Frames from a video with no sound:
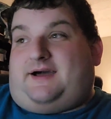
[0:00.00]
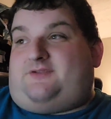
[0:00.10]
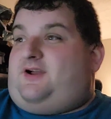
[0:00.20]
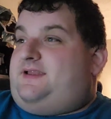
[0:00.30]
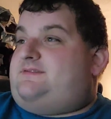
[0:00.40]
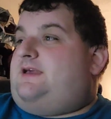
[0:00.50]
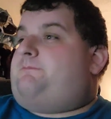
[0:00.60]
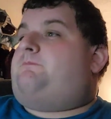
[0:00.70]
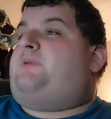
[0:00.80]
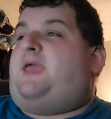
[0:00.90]
Johnny Depp,
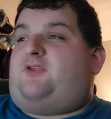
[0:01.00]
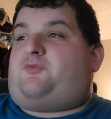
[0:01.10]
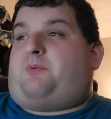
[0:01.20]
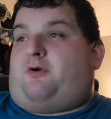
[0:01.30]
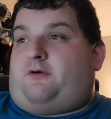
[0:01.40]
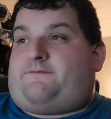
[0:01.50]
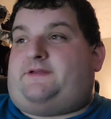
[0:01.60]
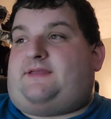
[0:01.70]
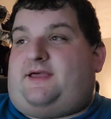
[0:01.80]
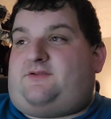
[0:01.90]
pitch
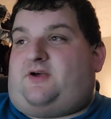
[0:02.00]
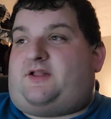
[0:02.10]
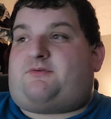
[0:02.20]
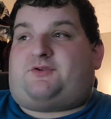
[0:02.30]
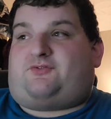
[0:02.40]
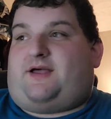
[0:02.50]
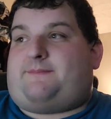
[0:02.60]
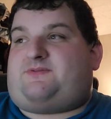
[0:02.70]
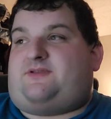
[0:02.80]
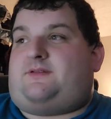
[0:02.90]
perfect as Hunter S.
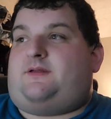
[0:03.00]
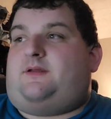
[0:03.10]
Thompson.